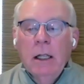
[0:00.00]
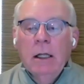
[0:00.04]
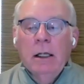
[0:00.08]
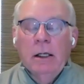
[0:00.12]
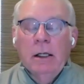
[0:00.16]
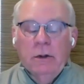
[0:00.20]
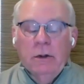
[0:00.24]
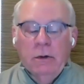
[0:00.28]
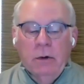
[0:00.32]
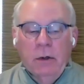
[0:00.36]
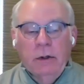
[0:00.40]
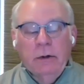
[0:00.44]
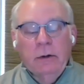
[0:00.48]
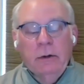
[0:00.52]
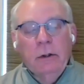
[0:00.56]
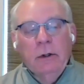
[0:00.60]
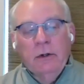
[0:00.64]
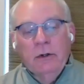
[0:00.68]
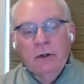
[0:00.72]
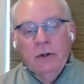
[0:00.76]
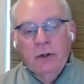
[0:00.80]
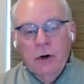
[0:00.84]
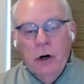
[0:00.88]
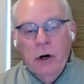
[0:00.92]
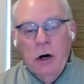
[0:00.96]
This was the
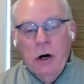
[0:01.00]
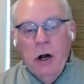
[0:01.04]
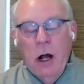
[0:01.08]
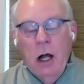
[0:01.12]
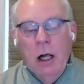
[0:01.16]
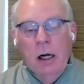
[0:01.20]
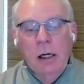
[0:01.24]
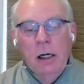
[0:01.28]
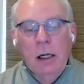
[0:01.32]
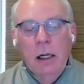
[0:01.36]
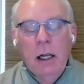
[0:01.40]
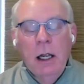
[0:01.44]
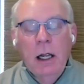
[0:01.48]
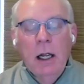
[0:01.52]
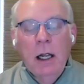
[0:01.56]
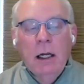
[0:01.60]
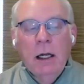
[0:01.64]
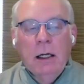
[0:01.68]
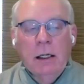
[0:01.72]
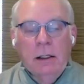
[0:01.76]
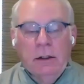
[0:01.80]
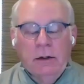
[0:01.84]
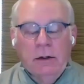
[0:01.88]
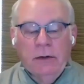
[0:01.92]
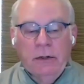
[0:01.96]
strong
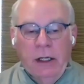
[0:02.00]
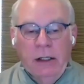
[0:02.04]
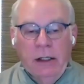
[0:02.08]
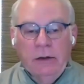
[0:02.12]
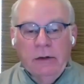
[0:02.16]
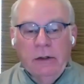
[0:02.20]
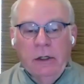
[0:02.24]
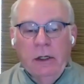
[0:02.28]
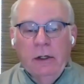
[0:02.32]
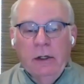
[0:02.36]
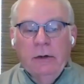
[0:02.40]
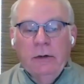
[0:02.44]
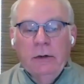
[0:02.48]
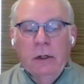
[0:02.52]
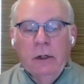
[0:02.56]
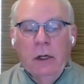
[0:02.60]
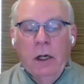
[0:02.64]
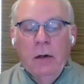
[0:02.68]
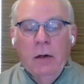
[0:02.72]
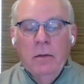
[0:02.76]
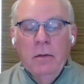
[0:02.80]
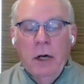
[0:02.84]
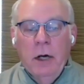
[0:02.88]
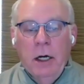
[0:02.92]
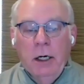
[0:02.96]
consensus
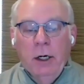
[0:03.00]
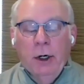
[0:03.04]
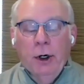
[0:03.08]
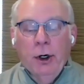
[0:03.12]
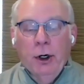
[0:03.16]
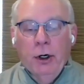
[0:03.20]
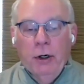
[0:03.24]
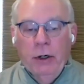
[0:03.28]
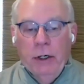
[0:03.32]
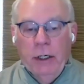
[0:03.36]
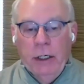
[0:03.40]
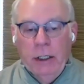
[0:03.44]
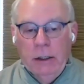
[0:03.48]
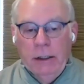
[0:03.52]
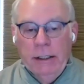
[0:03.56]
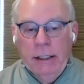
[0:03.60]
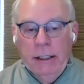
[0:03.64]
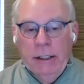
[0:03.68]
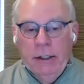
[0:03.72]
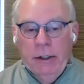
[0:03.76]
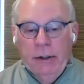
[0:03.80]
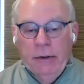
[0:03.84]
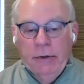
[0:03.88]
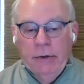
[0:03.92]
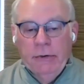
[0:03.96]
among current
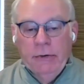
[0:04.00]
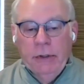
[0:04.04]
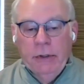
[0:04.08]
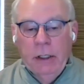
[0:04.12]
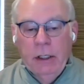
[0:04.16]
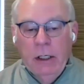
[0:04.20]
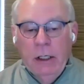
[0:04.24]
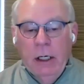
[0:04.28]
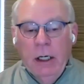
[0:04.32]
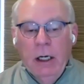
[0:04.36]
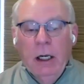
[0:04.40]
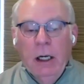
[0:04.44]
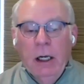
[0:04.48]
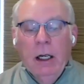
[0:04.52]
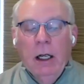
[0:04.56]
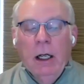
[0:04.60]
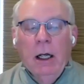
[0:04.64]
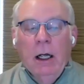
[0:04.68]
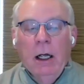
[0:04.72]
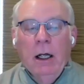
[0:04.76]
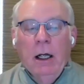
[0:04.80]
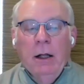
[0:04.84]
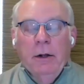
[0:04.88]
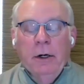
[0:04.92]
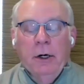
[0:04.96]
leaders,
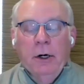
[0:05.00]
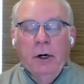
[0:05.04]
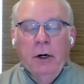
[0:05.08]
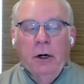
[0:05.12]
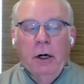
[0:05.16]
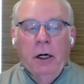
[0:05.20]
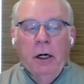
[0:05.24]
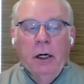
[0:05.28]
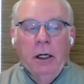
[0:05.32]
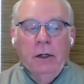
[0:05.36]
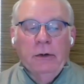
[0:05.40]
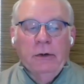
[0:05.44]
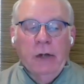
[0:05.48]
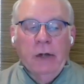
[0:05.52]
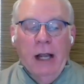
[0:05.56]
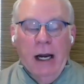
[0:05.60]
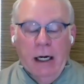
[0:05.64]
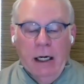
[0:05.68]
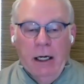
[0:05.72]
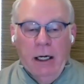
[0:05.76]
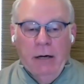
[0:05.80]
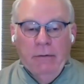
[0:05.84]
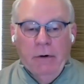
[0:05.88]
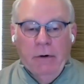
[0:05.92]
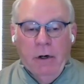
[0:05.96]
the current
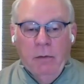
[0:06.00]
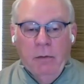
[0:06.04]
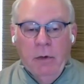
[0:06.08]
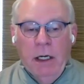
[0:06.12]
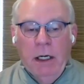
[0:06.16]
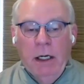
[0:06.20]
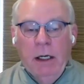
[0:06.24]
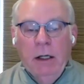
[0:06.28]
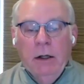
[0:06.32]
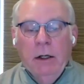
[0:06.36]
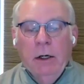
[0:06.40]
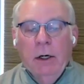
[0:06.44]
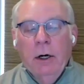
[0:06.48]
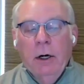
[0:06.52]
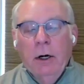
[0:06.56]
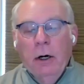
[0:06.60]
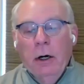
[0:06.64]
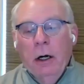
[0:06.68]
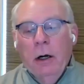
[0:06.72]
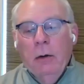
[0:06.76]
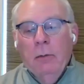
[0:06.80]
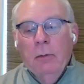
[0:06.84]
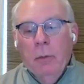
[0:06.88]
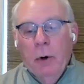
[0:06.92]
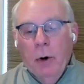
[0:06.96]
executive committee, the
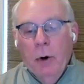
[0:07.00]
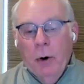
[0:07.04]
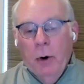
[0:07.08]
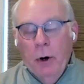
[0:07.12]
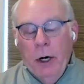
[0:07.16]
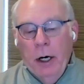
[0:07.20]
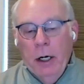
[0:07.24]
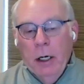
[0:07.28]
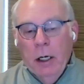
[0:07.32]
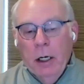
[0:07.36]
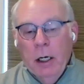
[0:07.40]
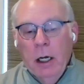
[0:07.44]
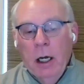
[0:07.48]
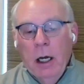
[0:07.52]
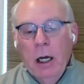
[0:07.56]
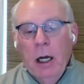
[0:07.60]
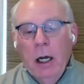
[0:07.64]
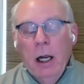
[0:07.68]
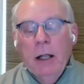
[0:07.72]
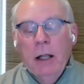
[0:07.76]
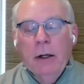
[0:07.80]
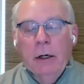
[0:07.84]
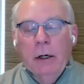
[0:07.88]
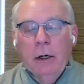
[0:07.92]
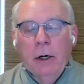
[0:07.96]
current board,
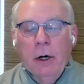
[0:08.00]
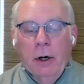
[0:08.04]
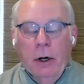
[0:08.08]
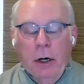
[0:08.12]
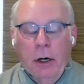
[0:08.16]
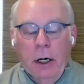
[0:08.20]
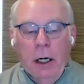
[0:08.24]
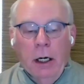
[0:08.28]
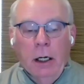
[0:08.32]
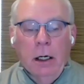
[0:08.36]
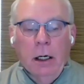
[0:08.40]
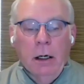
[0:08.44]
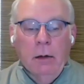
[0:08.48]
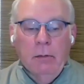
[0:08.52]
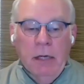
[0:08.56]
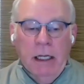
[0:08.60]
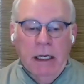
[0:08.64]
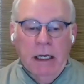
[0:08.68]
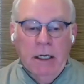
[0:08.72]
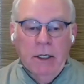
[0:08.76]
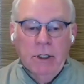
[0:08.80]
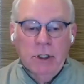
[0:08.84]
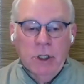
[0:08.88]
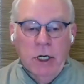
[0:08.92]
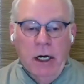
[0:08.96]
the current
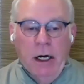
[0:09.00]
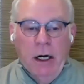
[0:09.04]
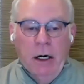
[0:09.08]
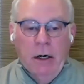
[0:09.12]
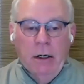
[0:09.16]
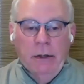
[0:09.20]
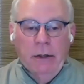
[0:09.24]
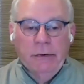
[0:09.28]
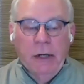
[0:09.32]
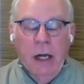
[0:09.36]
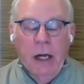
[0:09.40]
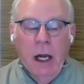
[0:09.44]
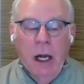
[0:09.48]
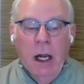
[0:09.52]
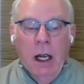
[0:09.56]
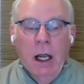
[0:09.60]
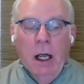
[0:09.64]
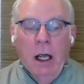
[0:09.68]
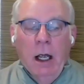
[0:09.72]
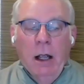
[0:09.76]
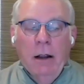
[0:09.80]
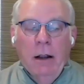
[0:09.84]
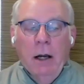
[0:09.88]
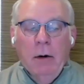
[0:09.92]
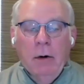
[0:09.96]
committee chairs,
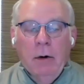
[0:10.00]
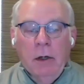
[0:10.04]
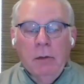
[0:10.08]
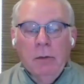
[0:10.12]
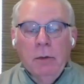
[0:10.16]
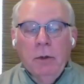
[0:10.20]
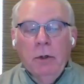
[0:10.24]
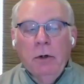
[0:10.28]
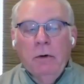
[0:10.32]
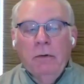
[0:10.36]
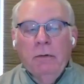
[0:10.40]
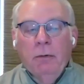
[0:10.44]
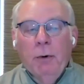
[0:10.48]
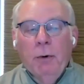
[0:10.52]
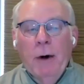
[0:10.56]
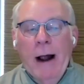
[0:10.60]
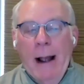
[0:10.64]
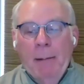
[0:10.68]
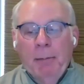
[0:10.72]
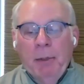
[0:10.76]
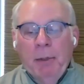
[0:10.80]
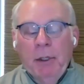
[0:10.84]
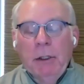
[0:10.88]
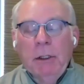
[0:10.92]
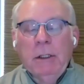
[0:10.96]
that we move
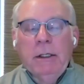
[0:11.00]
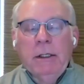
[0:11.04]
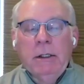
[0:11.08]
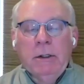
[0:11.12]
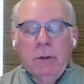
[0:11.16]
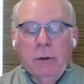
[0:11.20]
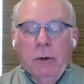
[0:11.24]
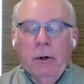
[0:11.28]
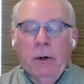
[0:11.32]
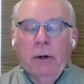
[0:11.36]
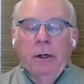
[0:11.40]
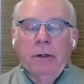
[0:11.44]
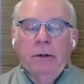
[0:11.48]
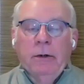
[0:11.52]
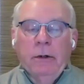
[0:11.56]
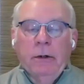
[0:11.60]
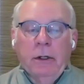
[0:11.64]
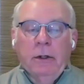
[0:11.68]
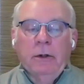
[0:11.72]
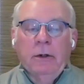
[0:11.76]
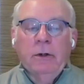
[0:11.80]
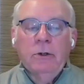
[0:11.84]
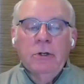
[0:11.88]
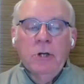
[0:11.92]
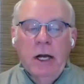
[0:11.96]
rapidly towards
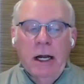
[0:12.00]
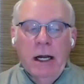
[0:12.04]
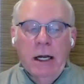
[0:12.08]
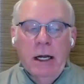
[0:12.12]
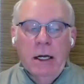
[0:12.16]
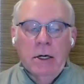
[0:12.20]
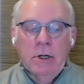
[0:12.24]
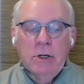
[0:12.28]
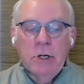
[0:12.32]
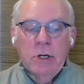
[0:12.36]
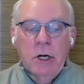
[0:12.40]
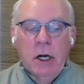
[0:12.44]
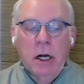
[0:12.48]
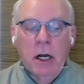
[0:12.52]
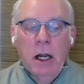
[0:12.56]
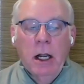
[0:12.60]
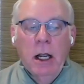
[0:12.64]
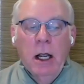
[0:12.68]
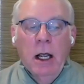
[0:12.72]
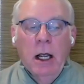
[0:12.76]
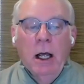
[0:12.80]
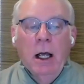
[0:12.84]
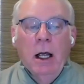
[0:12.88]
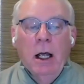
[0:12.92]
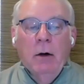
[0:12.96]
this change
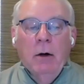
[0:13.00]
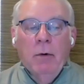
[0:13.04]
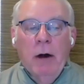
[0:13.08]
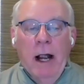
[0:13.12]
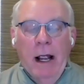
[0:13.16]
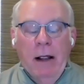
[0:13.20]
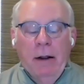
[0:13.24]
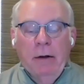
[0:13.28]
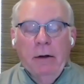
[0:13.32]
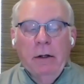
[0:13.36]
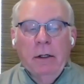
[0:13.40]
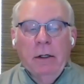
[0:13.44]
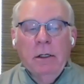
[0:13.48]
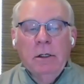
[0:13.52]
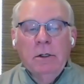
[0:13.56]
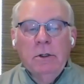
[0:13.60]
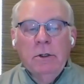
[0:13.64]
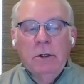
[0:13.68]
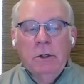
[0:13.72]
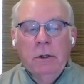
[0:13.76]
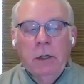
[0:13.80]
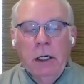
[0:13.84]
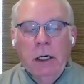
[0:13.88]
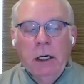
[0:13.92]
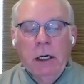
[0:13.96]
rather than
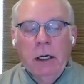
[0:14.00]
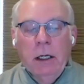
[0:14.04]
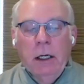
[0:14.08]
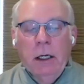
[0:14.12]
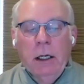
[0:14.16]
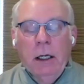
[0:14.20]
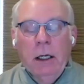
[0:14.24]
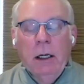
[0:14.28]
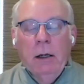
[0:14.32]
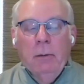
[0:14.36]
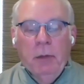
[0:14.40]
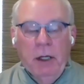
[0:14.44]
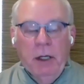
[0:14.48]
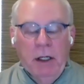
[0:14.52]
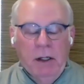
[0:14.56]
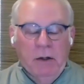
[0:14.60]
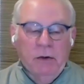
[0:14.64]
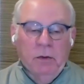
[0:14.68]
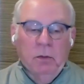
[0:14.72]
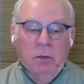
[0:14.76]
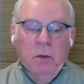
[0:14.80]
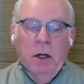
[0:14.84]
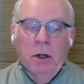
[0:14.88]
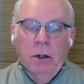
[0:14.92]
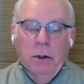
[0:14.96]
doing it in a
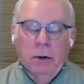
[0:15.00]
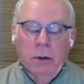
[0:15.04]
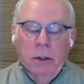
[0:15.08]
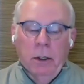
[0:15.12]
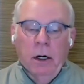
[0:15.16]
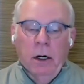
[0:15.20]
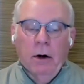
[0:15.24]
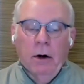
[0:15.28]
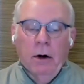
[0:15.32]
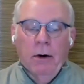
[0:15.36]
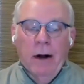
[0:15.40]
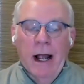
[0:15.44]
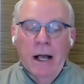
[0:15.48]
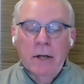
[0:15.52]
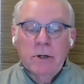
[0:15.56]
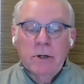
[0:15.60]
piecemeal or a